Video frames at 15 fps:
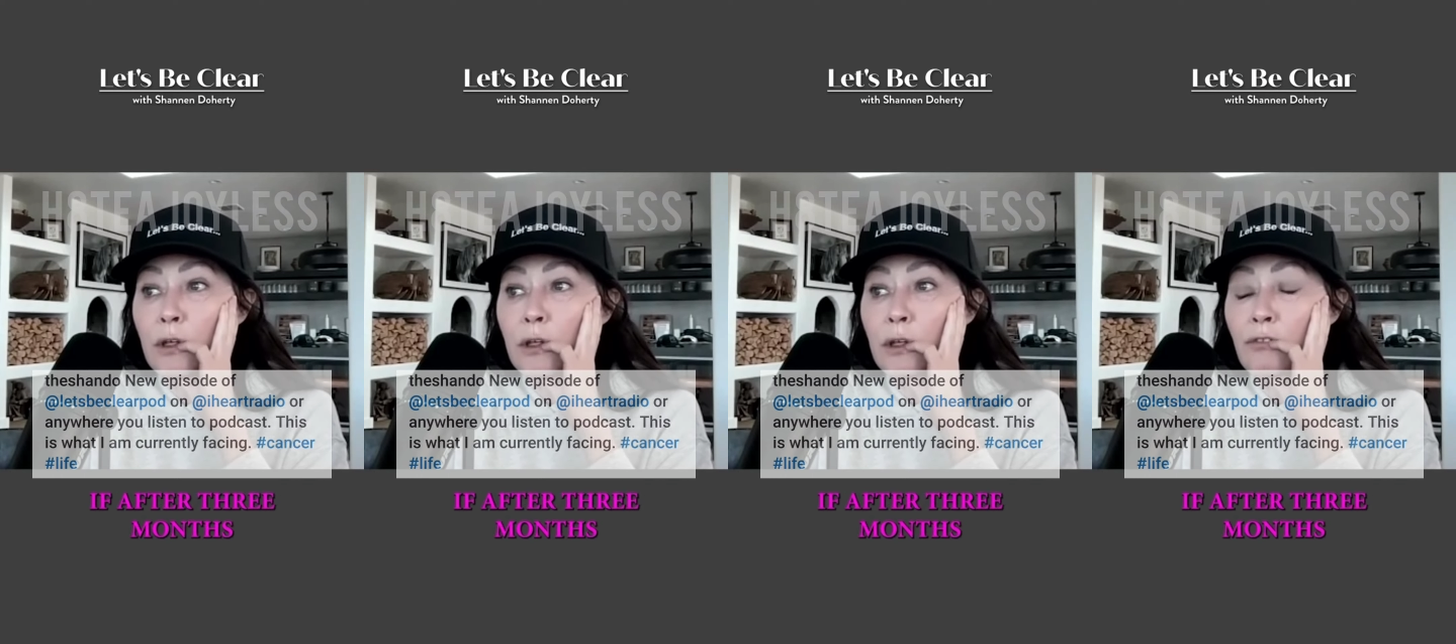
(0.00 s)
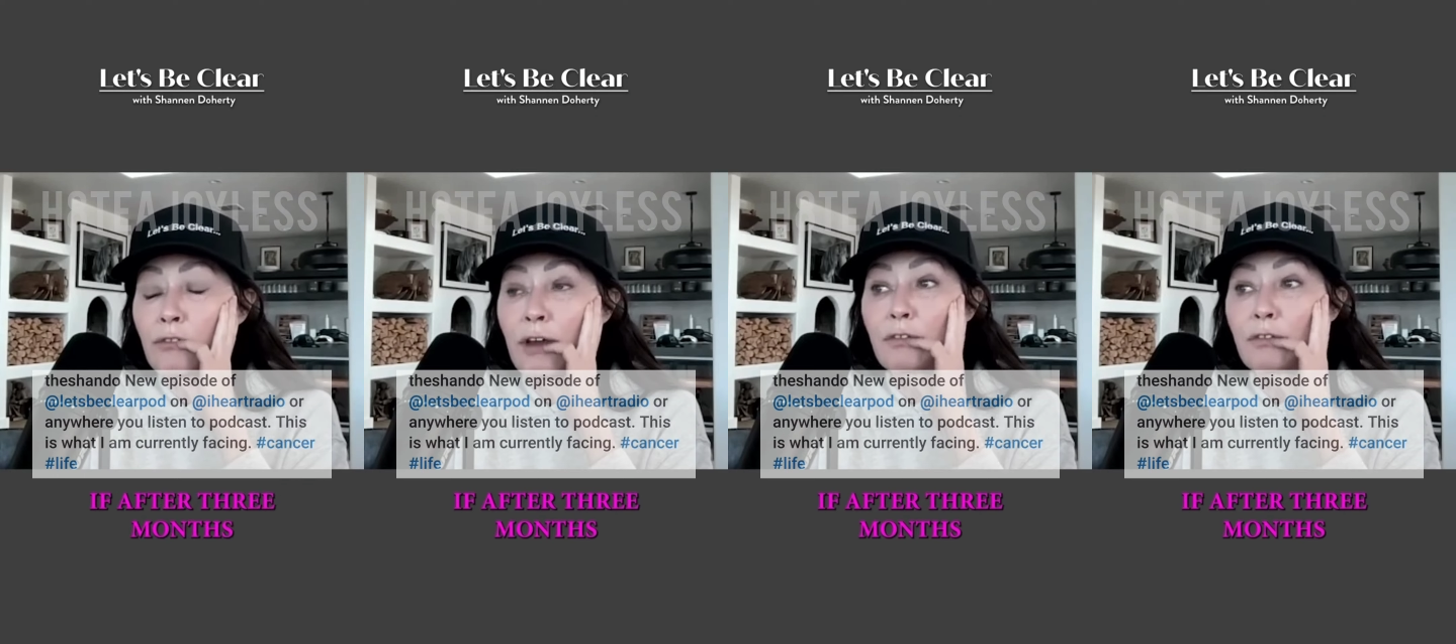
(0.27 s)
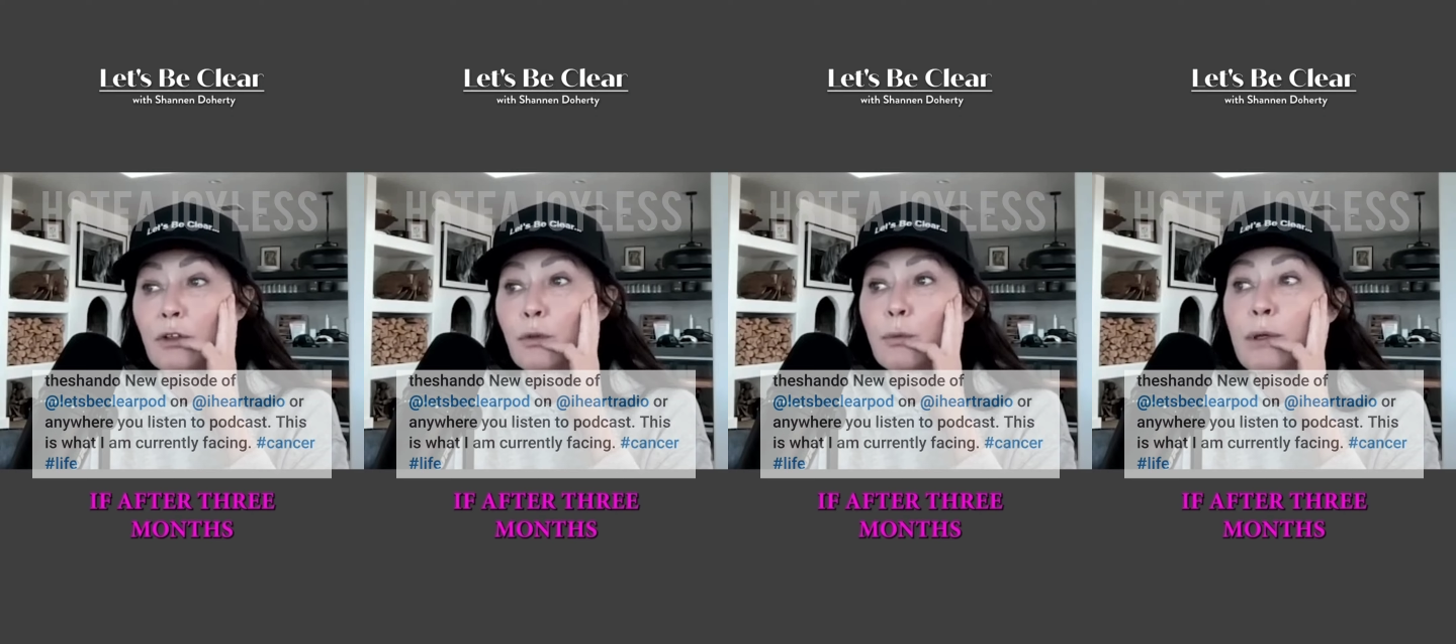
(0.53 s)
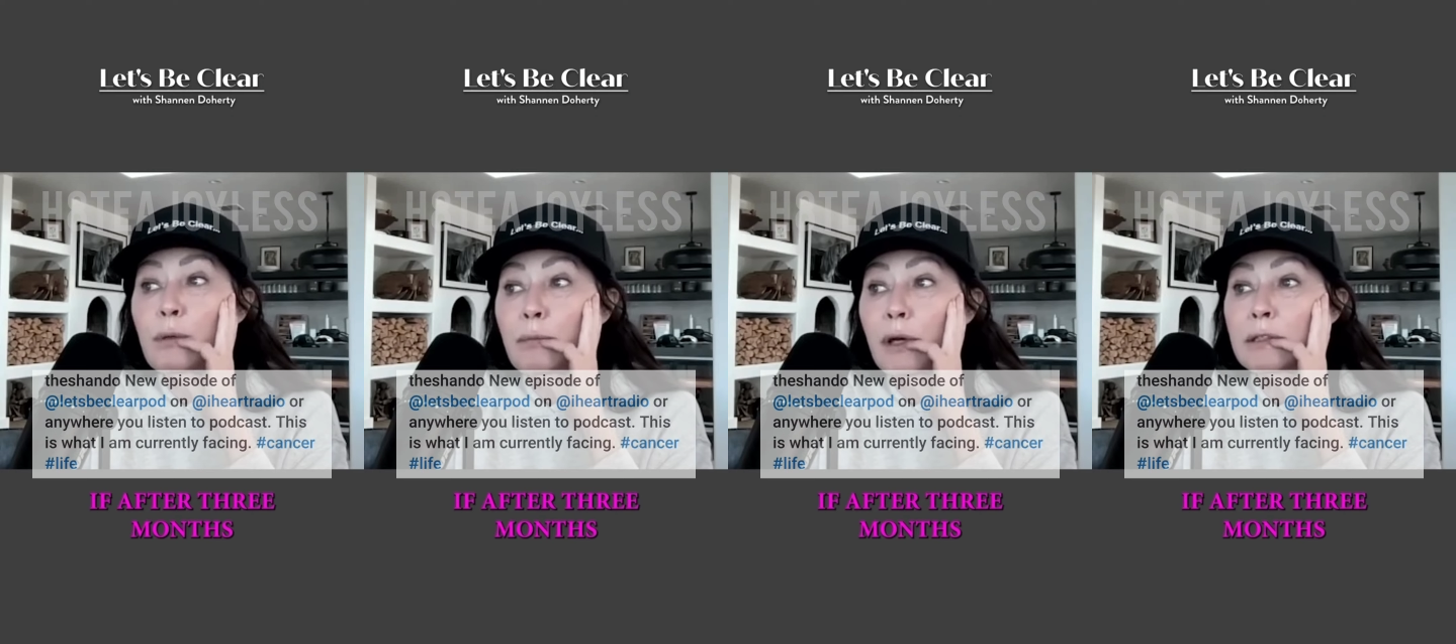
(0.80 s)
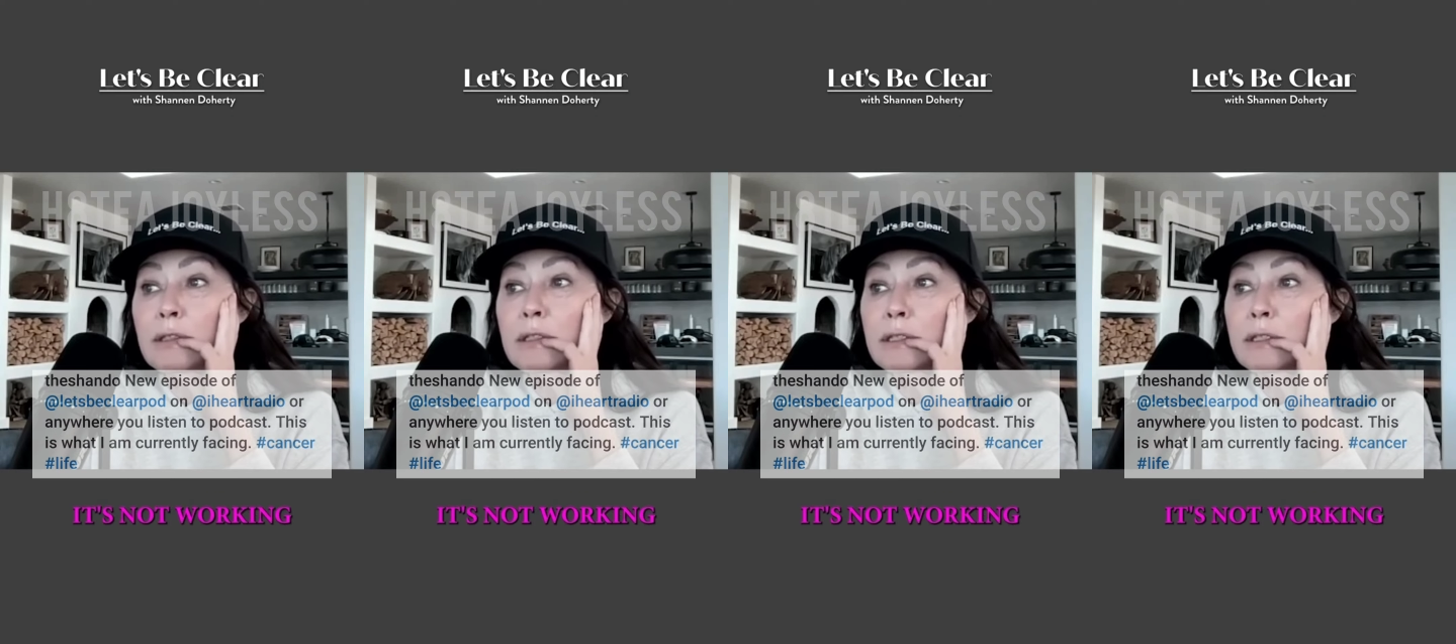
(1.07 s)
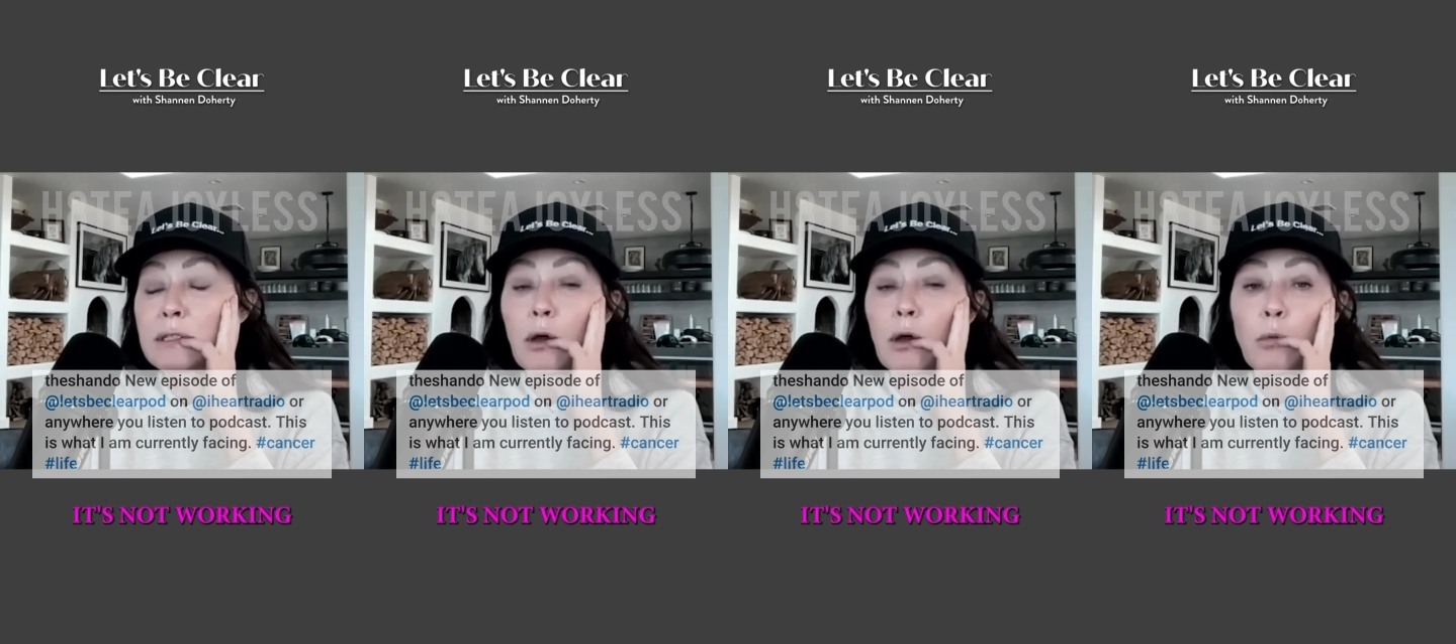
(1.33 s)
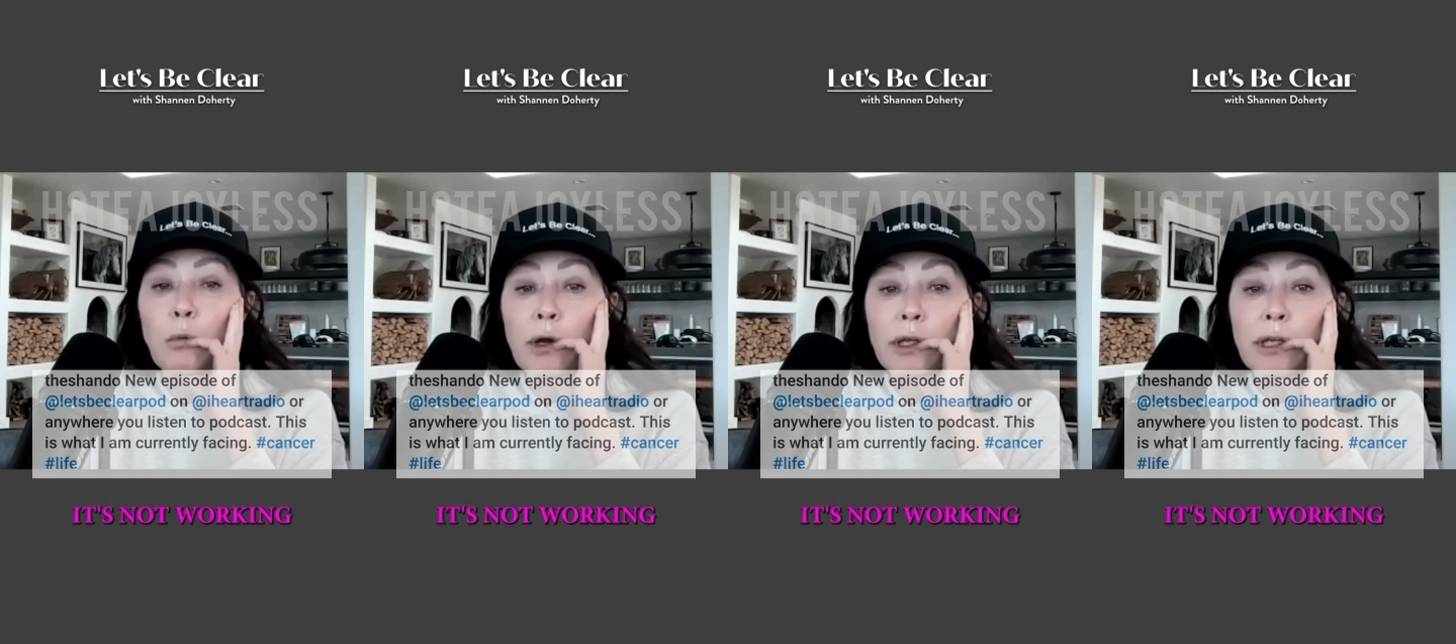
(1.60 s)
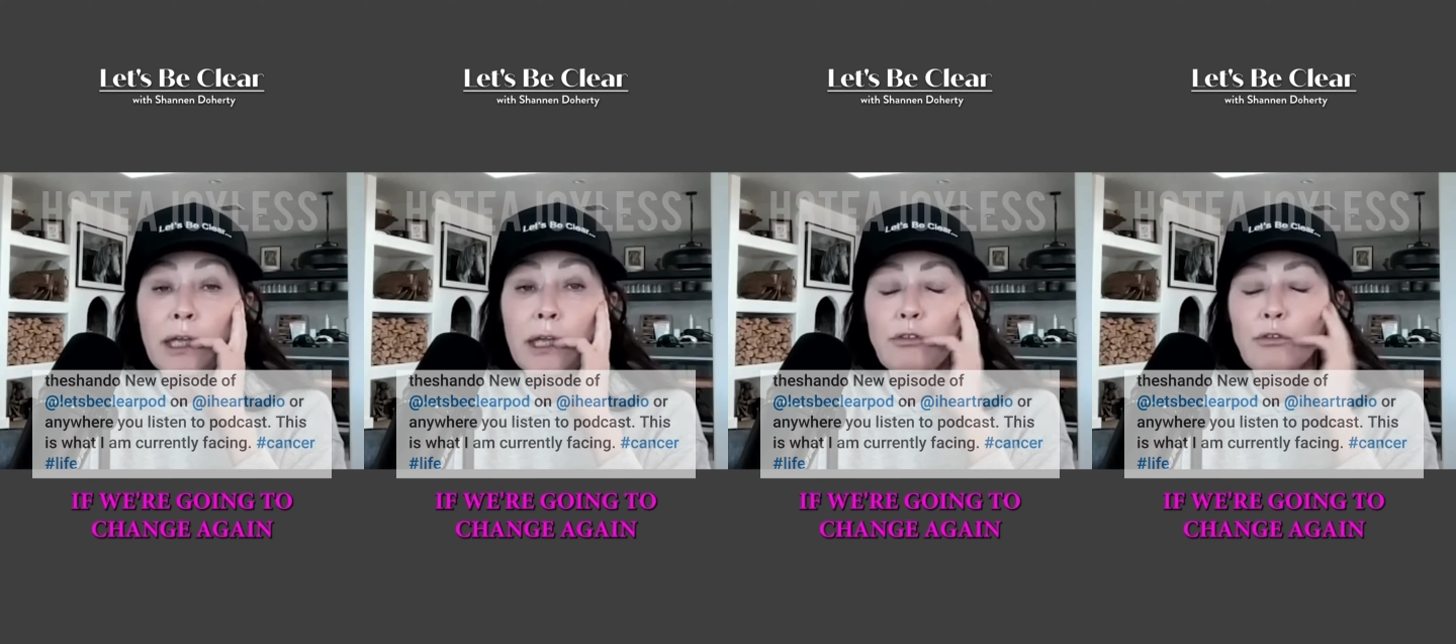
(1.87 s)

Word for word: if after three months it's not working,